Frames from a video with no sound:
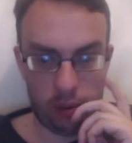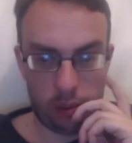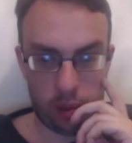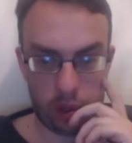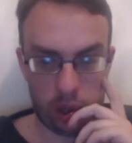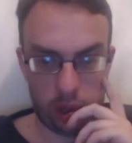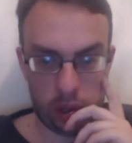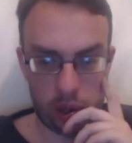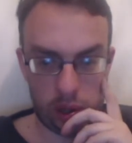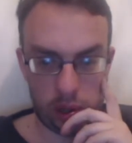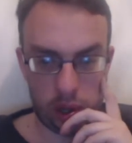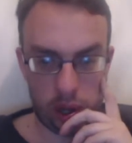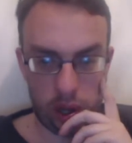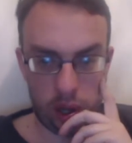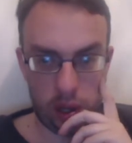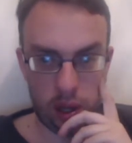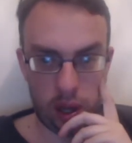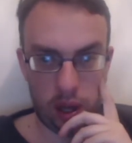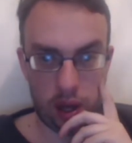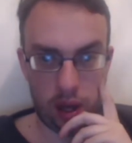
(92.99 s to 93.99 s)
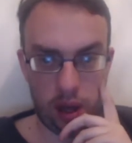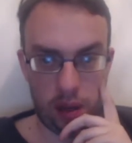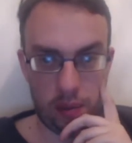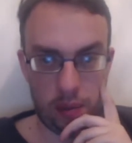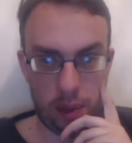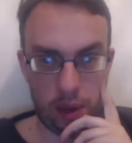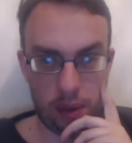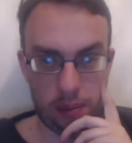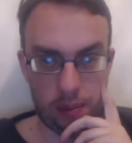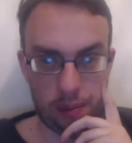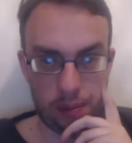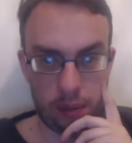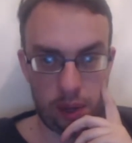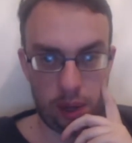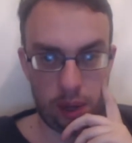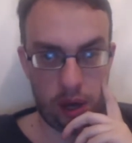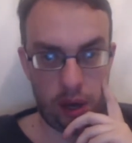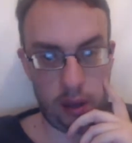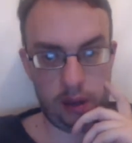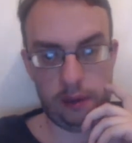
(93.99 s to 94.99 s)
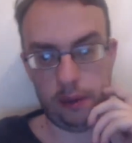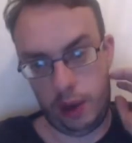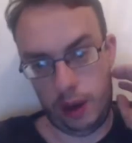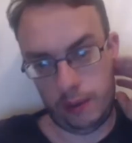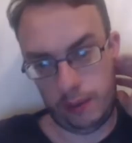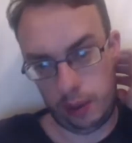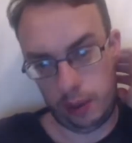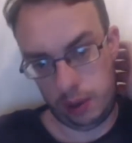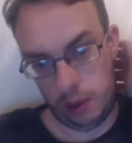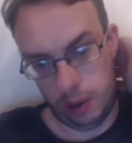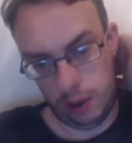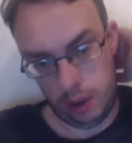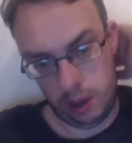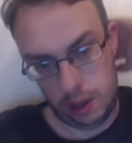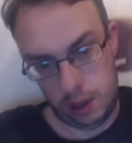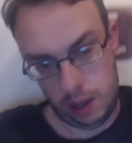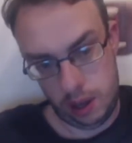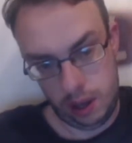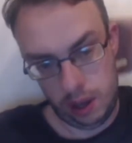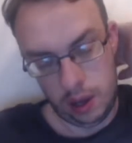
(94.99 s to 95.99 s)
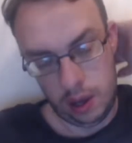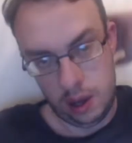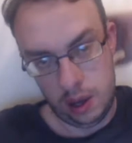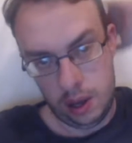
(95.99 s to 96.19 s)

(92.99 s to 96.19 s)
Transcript: to say that I'm um, live. If you haven't joined the